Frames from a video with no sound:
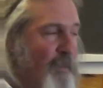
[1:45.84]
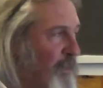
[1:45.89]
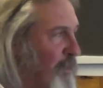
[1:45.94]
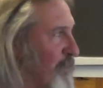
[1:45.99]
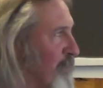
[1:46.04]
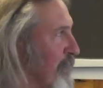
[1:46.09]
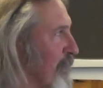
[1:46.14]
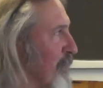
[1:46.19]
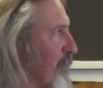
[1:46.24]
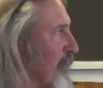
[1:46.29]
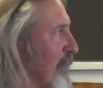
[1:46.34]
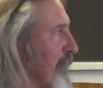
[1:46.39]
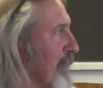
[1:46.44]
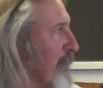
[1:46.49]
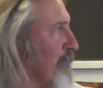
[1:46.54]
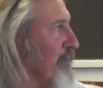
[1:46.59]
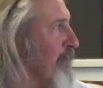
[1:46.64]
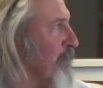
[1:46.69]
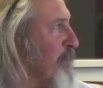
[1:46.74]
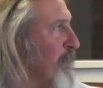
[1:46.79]
A citizen
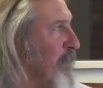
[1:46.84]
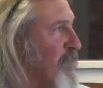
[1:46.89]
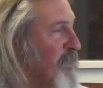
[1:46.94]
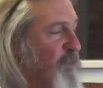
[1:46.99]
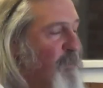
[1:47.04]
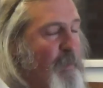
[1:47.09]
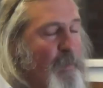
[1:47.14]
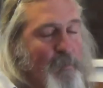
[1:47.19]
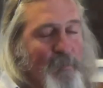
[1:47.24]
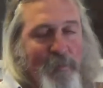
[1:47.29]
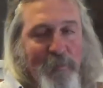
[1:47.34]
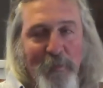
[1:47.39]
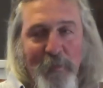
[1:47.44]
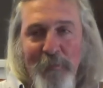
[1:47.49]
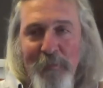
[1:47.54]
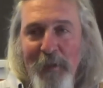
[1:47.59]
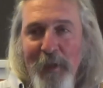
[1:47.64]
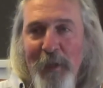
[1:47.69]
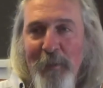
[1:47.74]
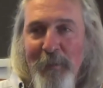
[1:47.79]
literally means a member of a
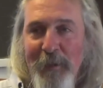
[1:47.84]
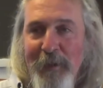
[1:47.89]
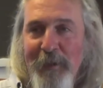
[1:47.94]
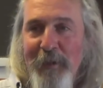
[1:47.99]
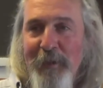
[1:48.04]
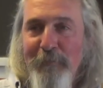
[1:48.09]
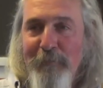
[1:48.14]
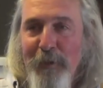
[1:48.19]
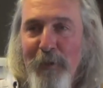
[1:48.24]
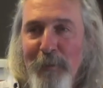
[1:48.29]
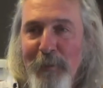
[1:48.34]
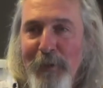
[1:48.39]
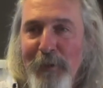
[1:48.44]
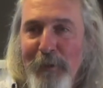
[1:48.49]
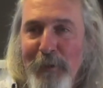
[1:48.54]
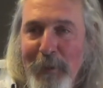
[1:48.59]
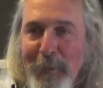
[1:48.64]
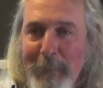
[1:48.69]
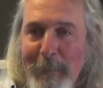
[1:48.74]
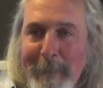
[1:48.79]
family in Roman
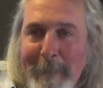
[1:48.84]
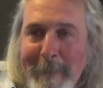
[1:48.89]
law.